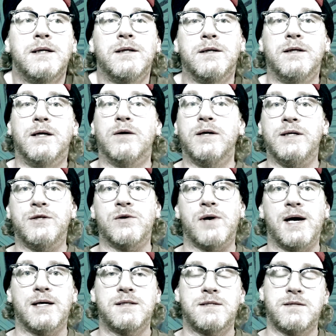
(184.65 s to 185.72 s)
You know, he
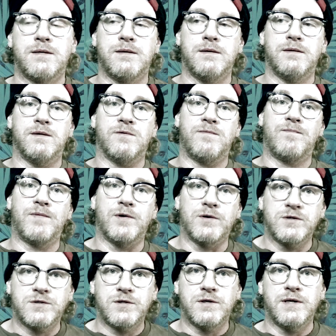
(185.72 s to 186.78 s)
directs the
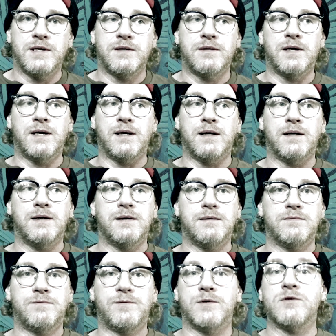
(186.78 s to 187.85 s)
first
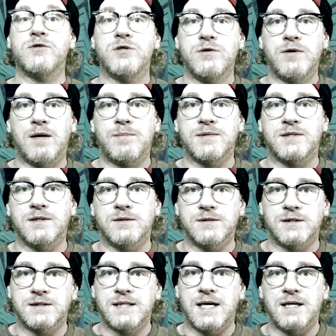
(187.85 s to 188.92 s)
2 episodes.
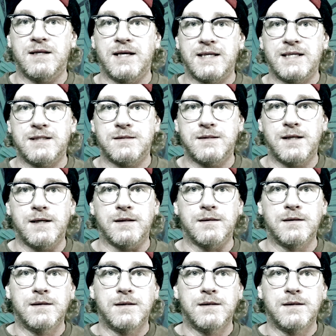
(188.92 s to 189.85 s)
It's kind of like his thing.